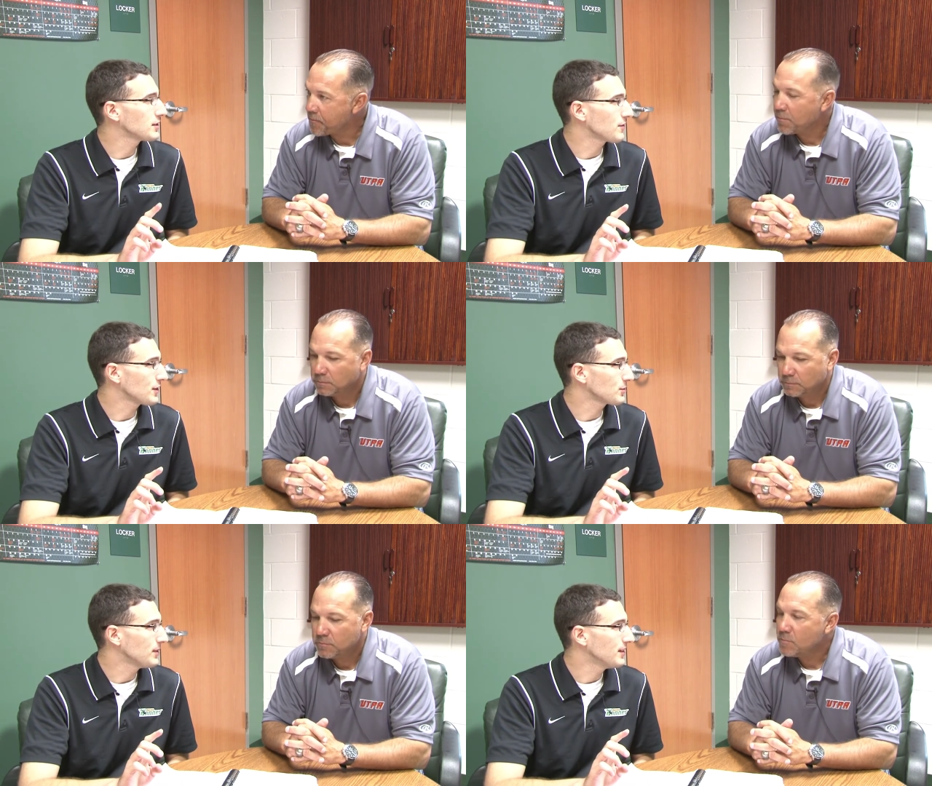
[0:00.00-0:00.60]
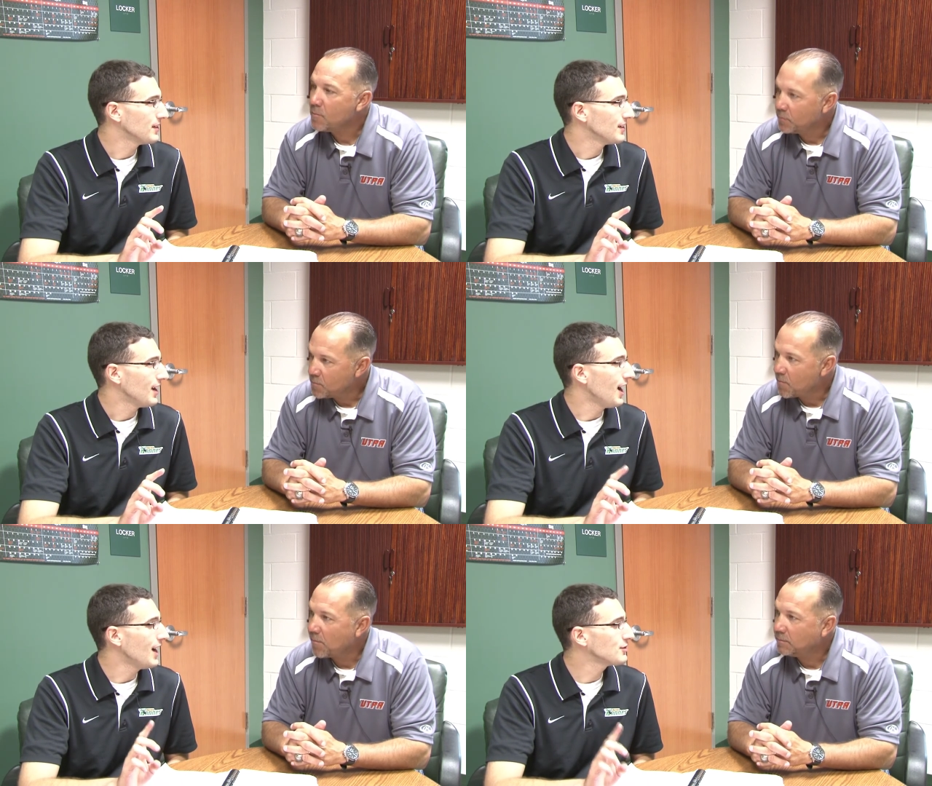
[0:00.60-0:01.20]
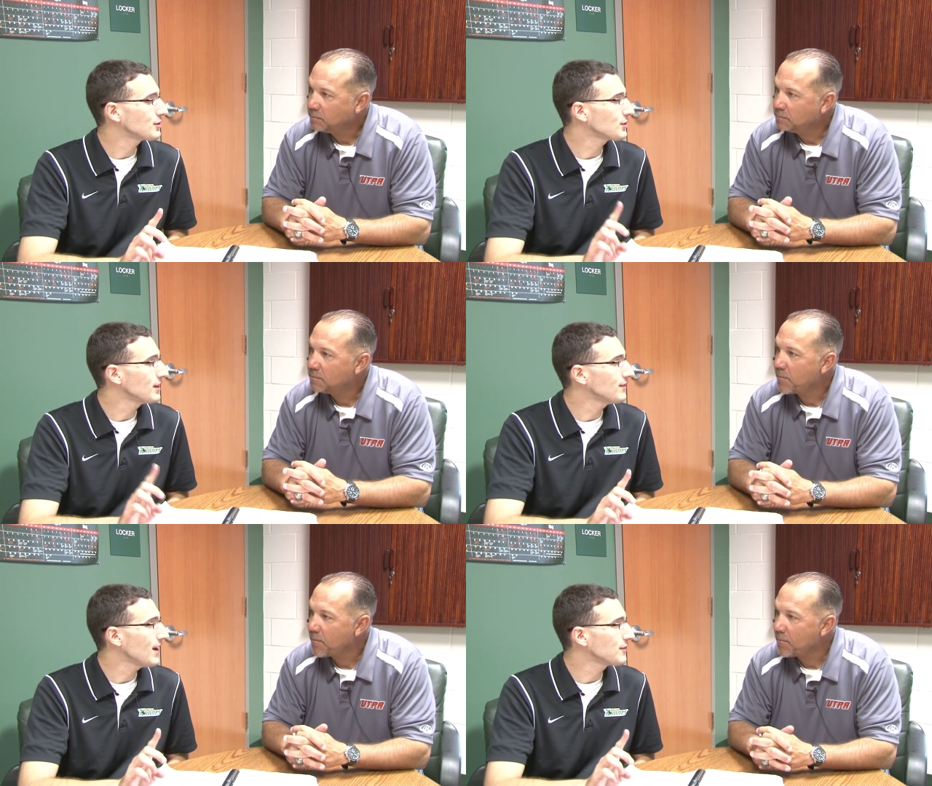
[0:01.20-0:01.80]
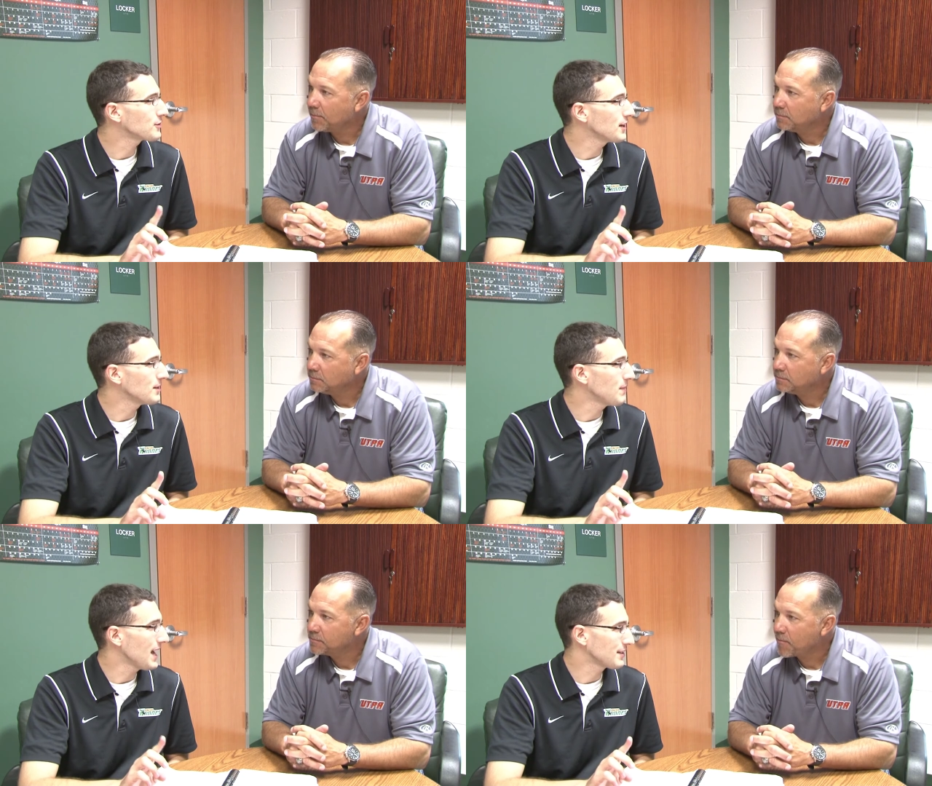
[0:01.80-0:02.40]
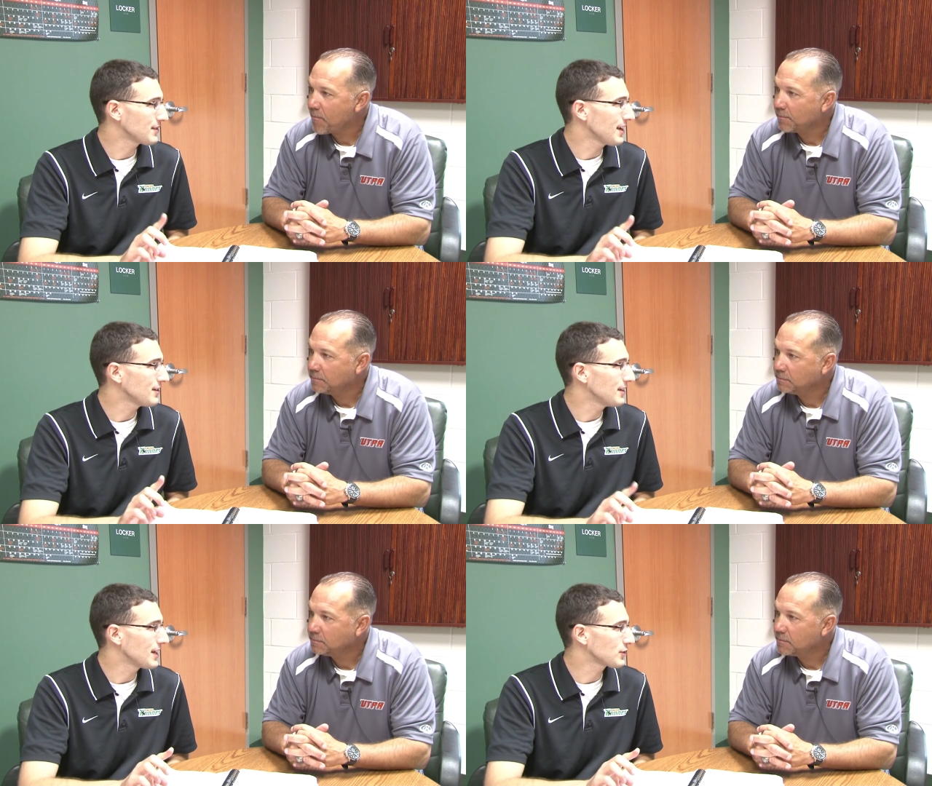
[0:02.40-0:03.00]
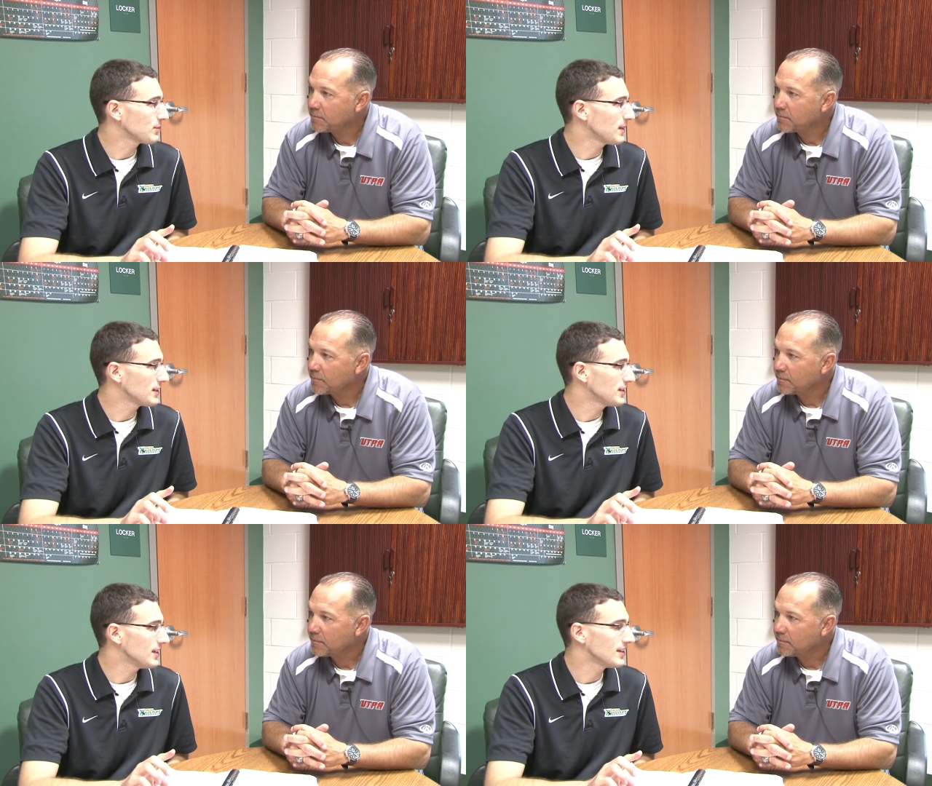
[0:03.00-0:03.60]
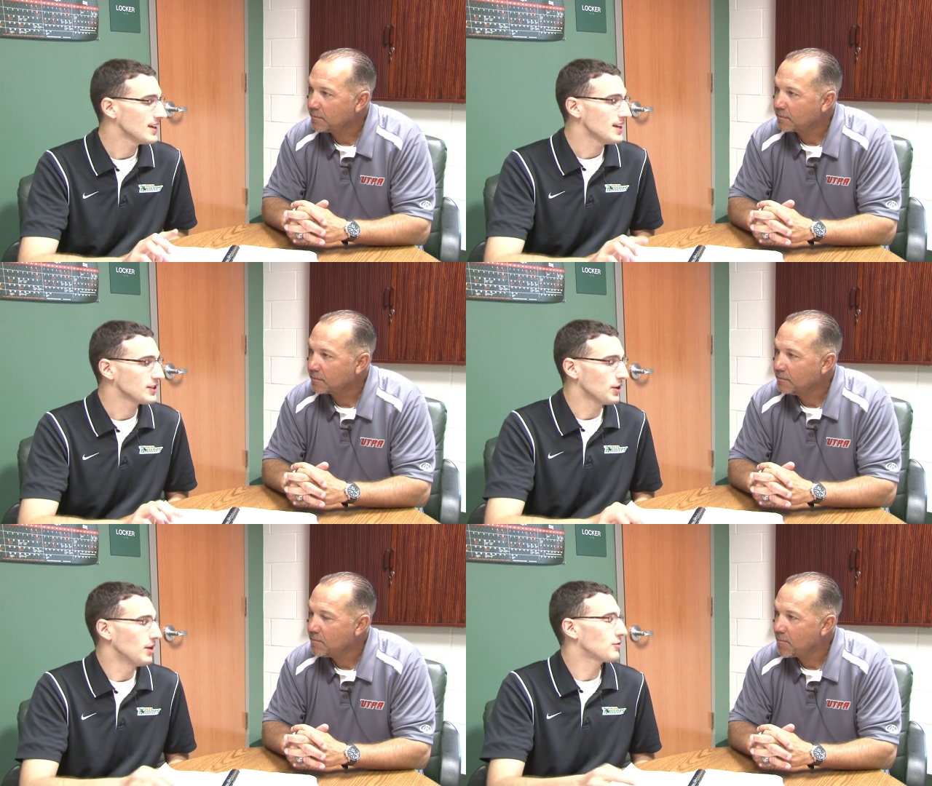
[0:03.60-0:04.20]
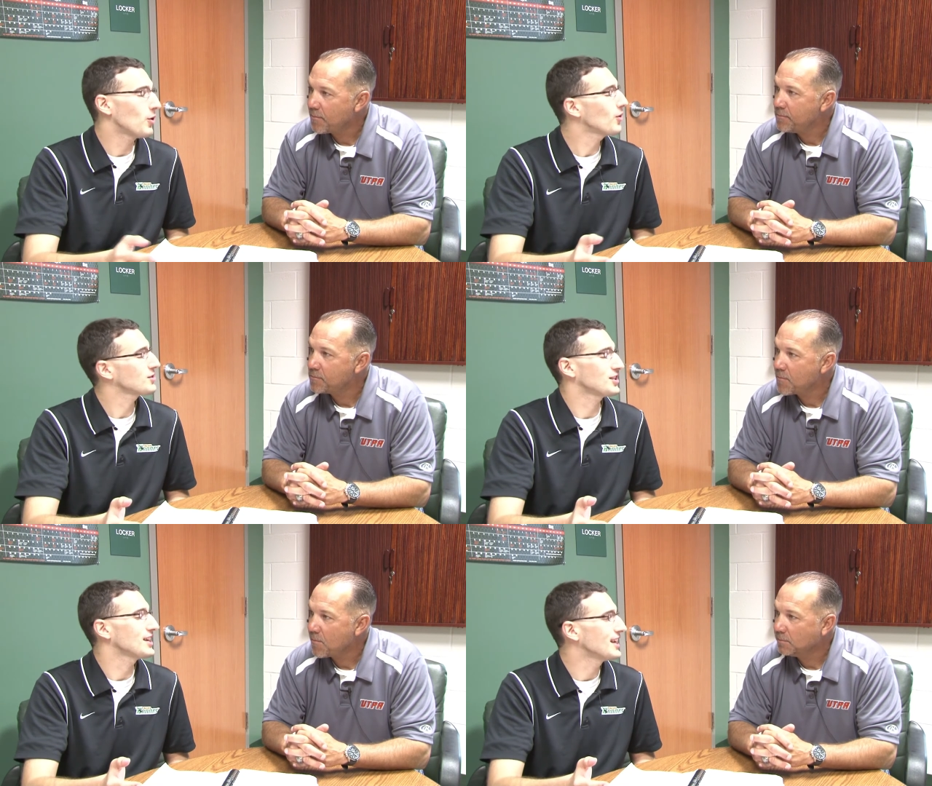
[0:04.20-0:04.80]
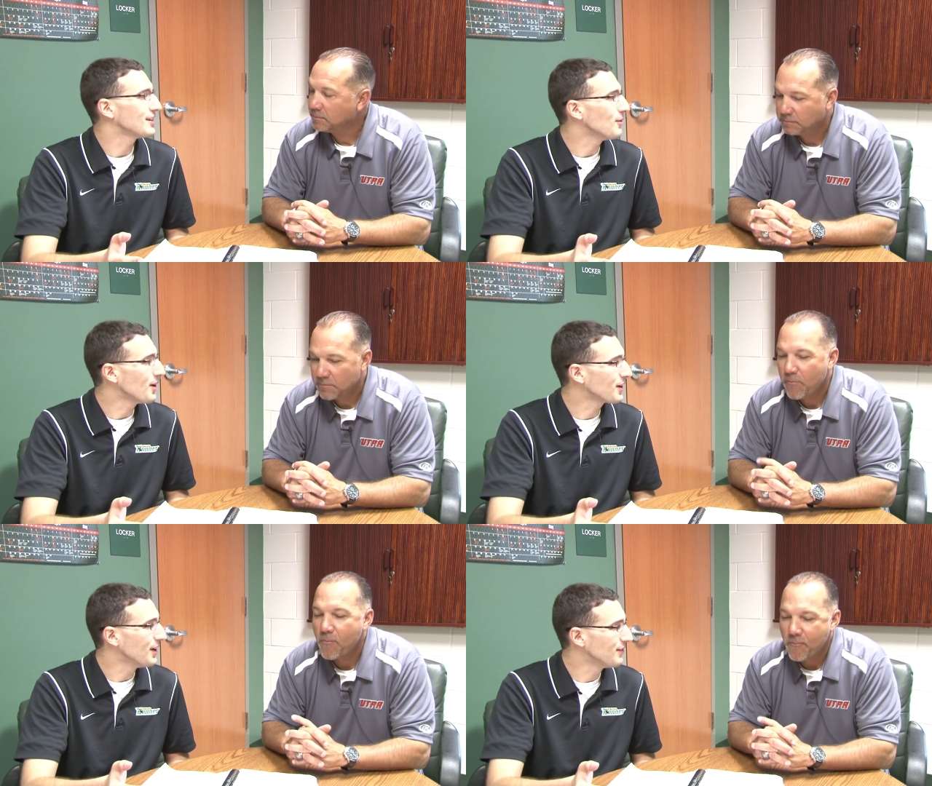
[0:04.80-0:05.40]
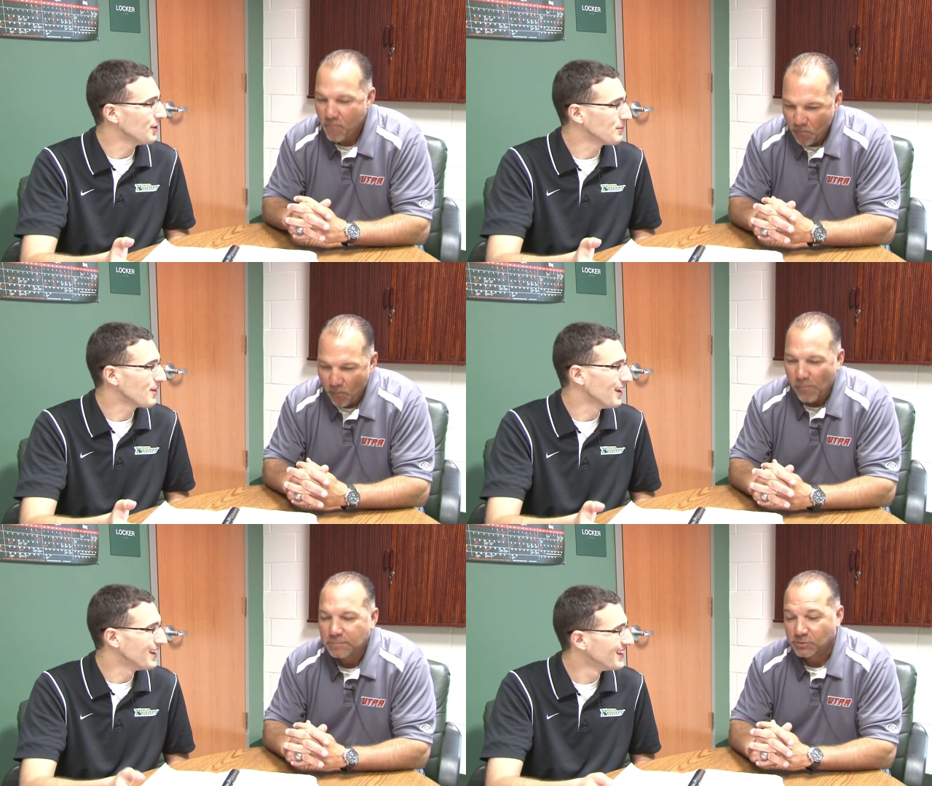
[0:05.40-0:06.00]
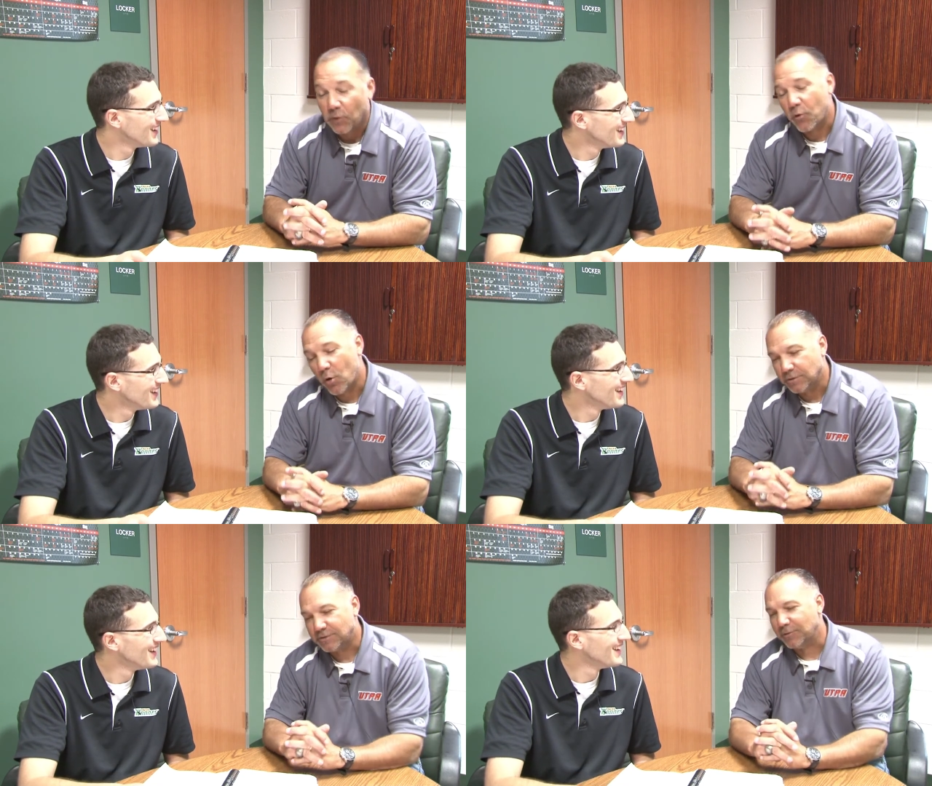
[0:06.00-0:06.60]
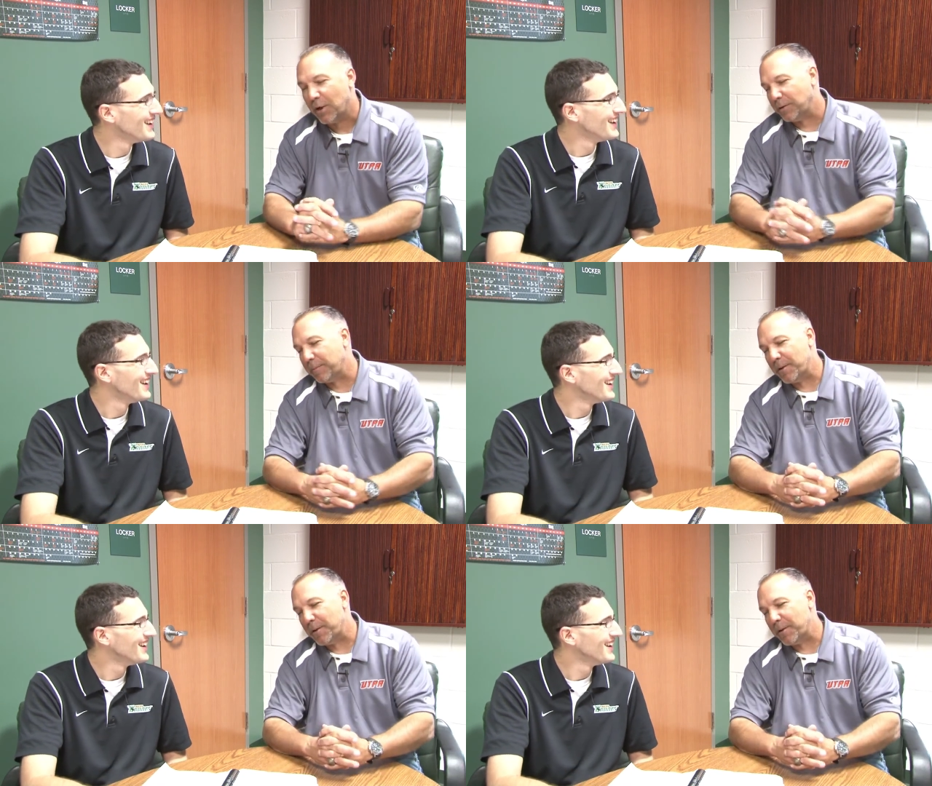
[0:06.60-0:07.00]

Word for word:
Speaker 1: as a freshman. 125 straight at bats without an extra base hit. So of course he hit a walk-off home run.
Speaker 2: Of course.
Speaker 1: I